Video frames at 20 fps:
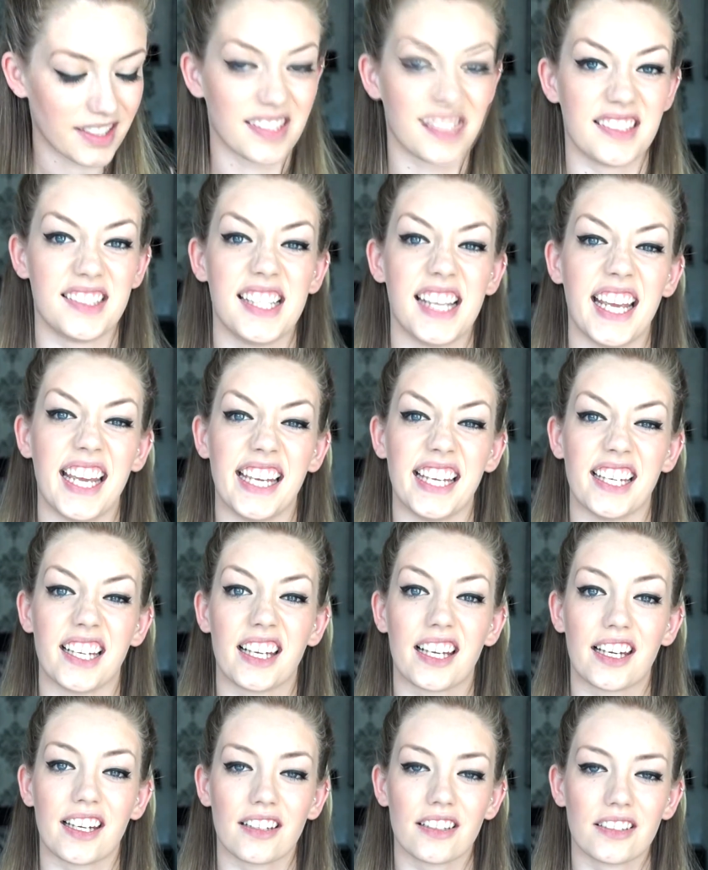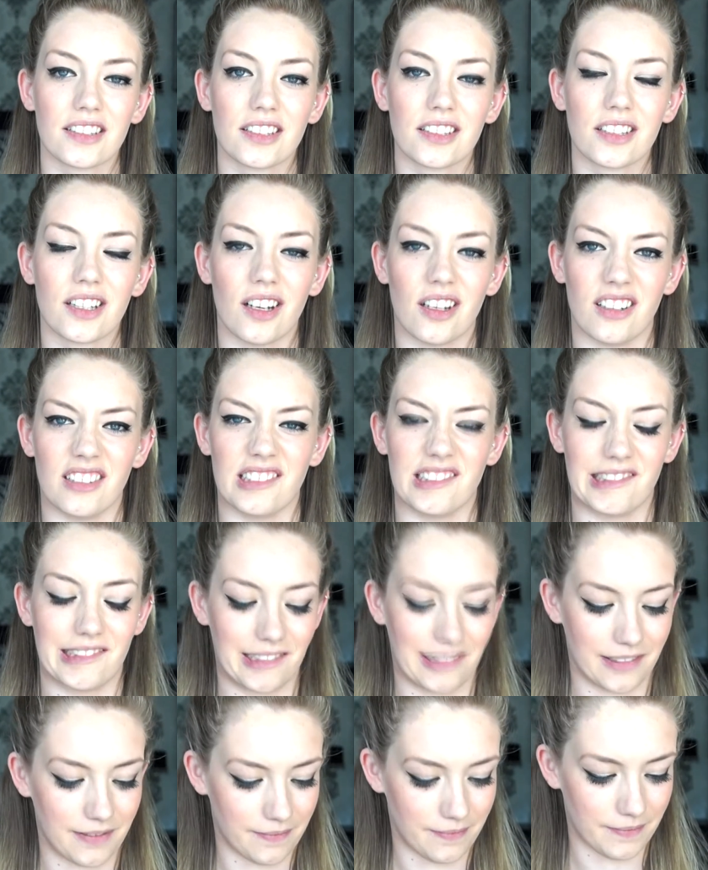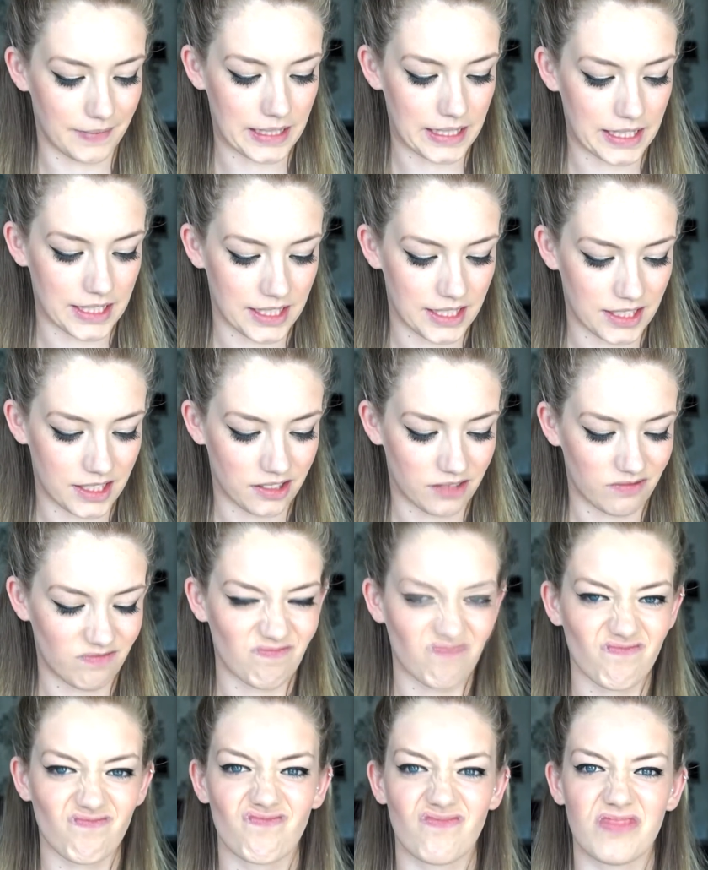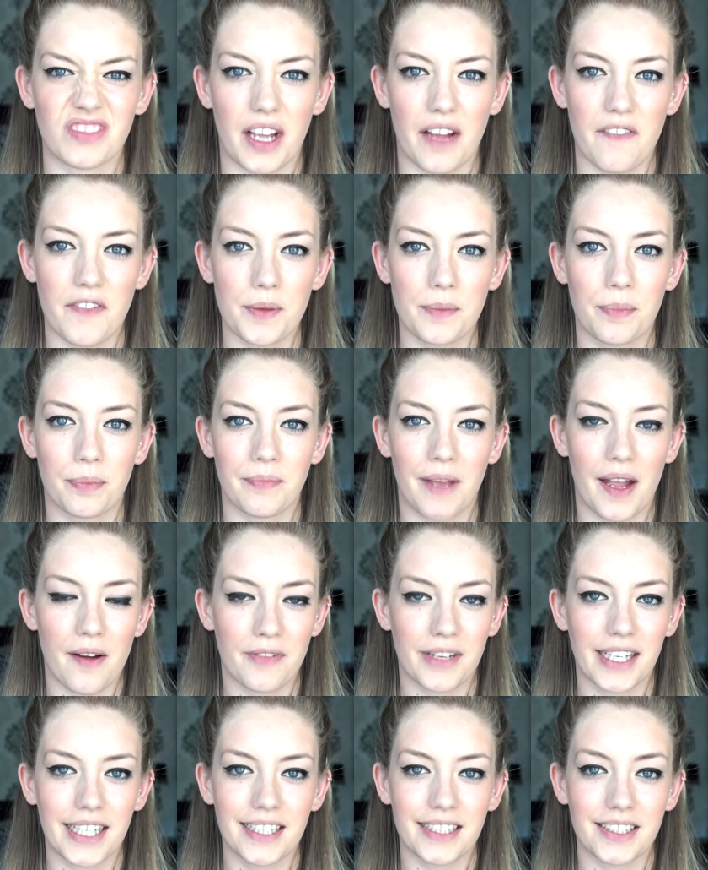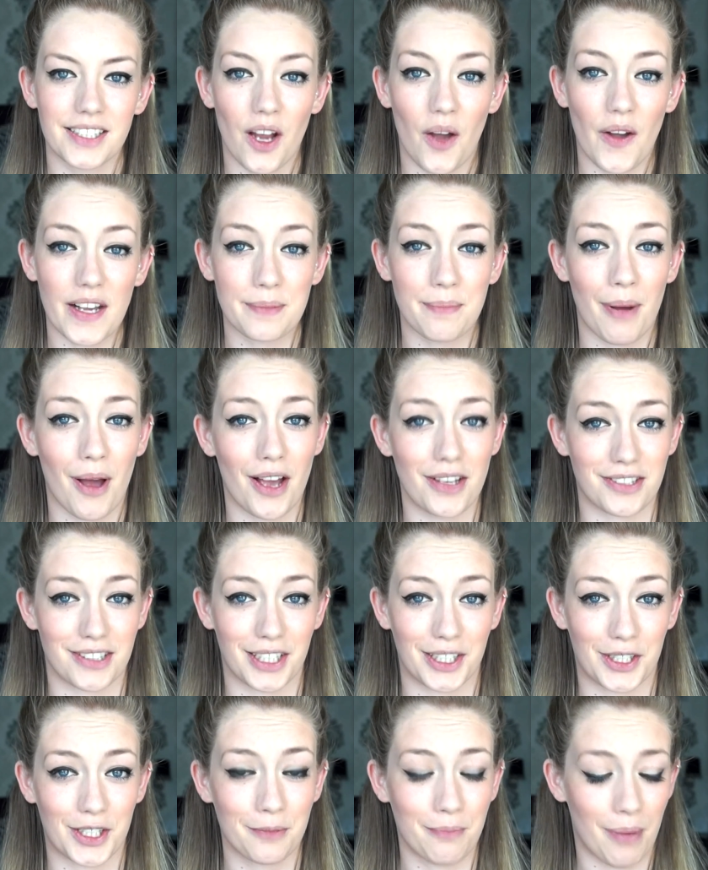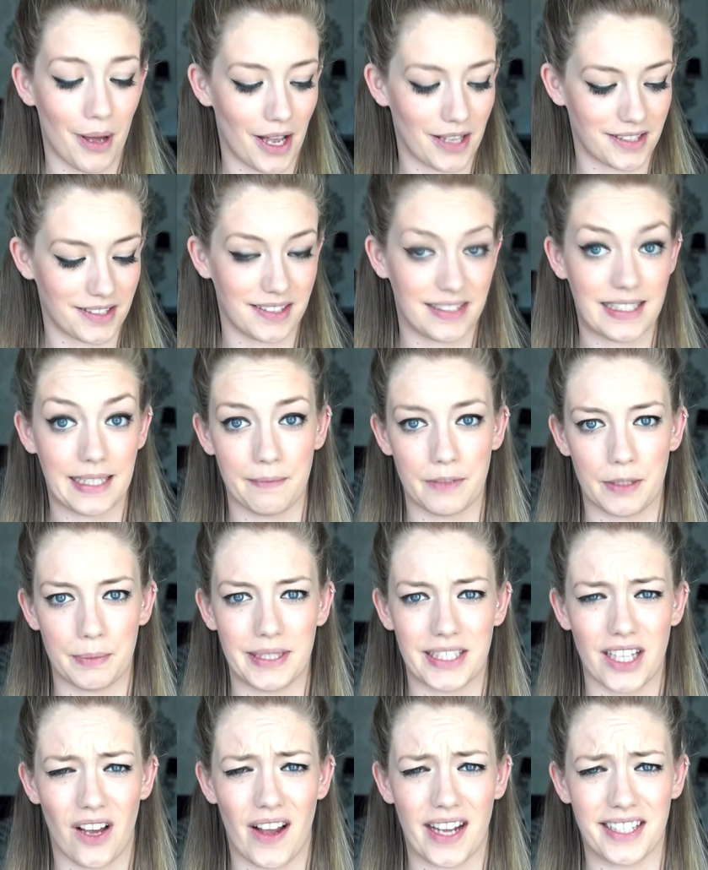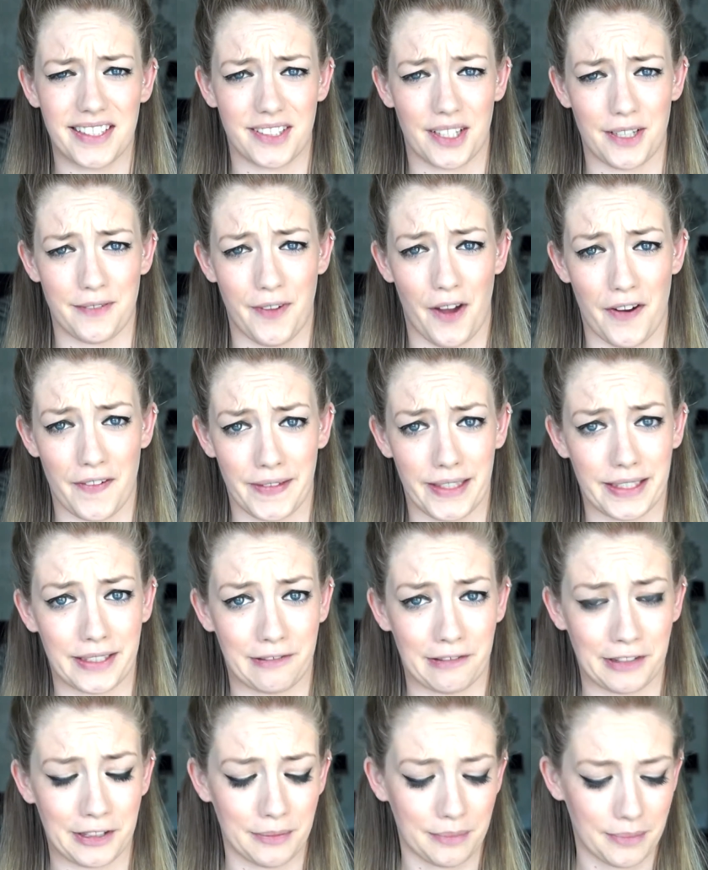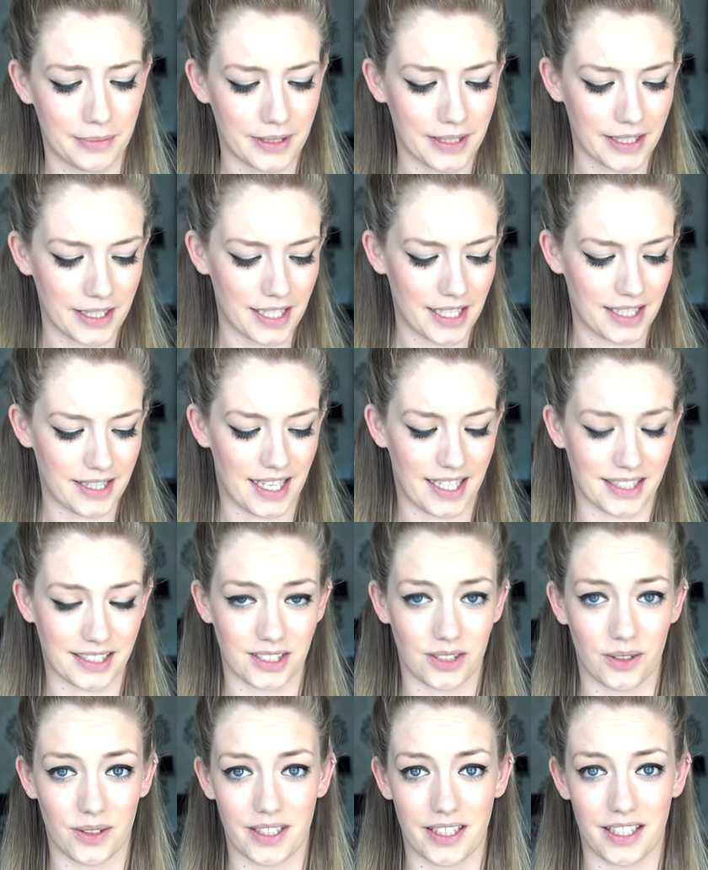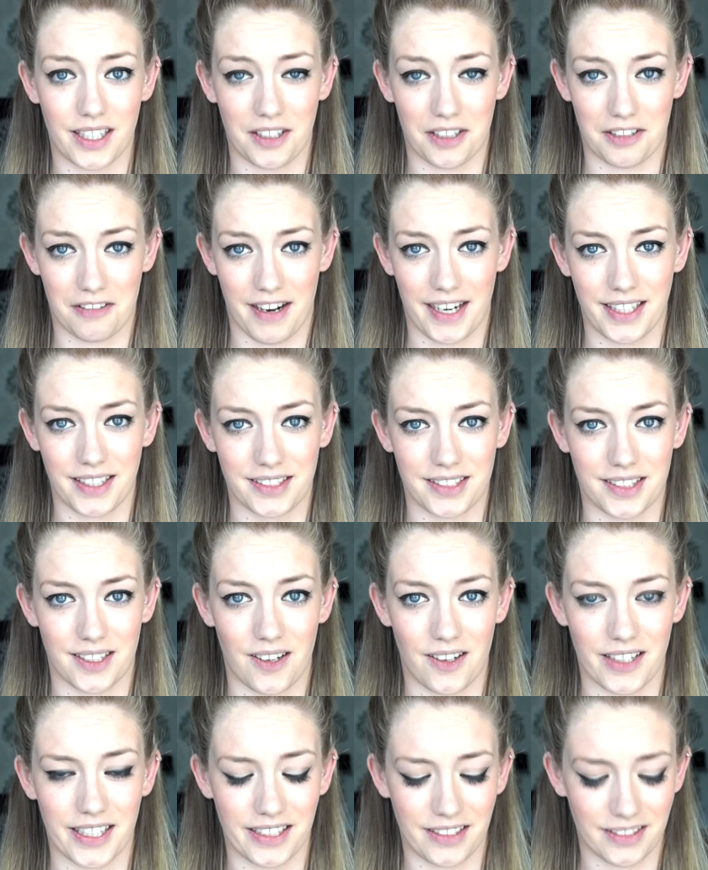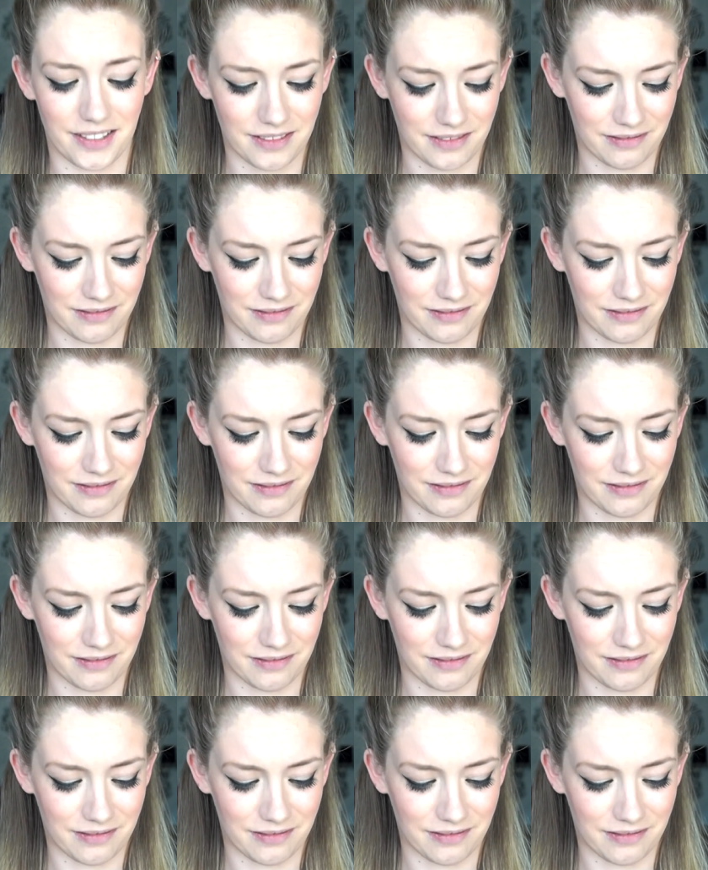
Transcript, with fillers: Zeke. Ah. Every, every nice person and good person seems to be dying so far in this group. That's not a great sign.